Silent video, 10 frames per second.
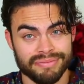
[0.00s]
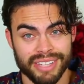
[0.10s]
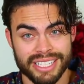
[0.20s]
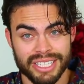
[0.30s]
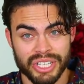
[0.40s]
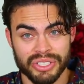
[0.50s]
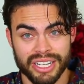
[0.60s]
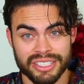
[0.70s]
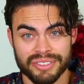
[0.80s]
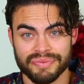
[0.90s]
Thanks a lot, you
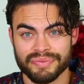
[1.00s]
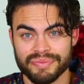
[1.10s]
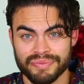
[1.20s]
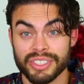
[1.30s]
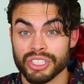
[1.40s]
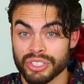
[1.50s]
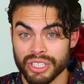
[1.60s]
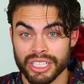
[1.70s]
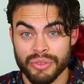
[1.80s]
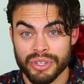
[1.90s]
guys. Good luck out